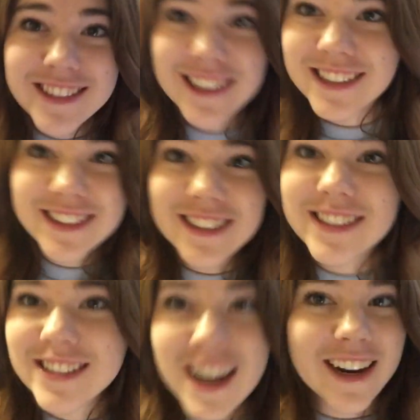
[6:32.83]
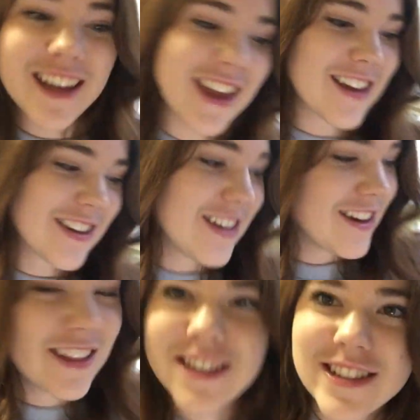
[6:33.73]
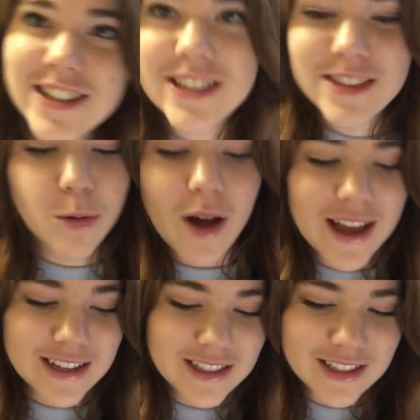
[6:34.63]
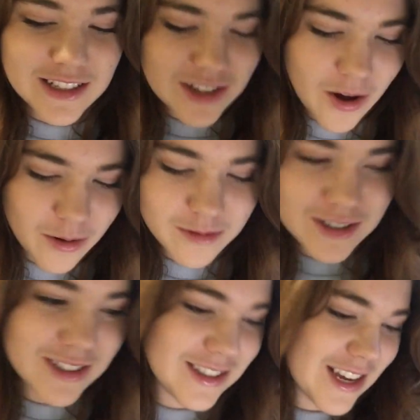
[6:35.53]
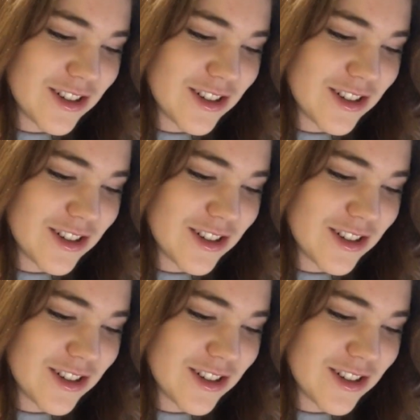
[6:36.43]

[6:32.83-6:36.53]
just just studying and listening to twice, you know, because I